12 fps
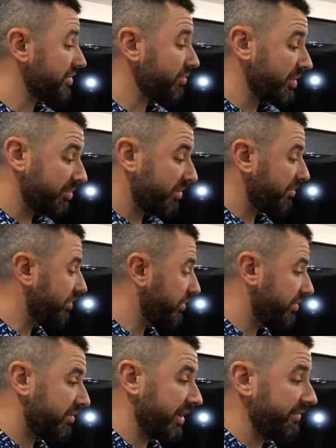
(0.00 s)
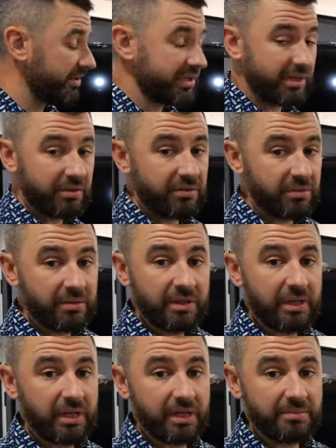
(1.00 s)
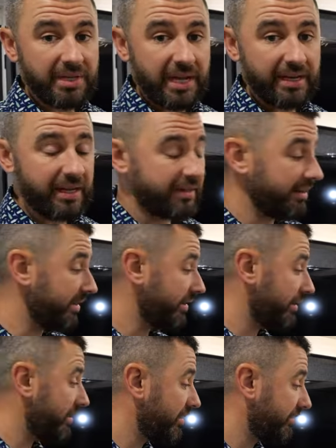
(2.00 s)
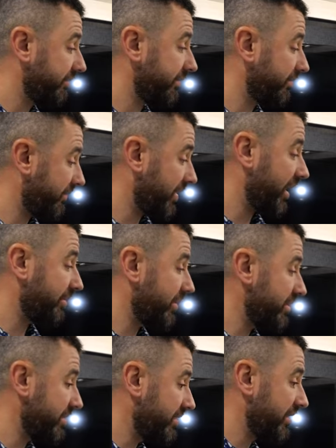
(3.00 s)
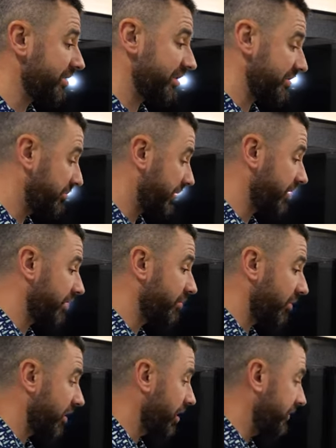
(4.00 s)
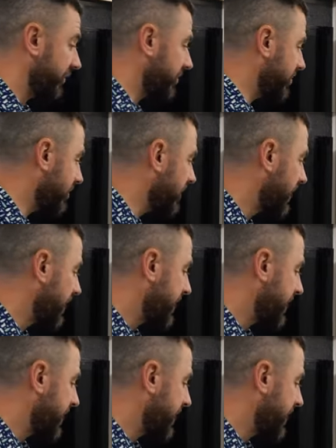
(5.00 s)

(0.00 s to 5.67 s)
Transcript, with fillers: So we put a booth in every single dinette area for that reason. It's just bigger, more comfortable.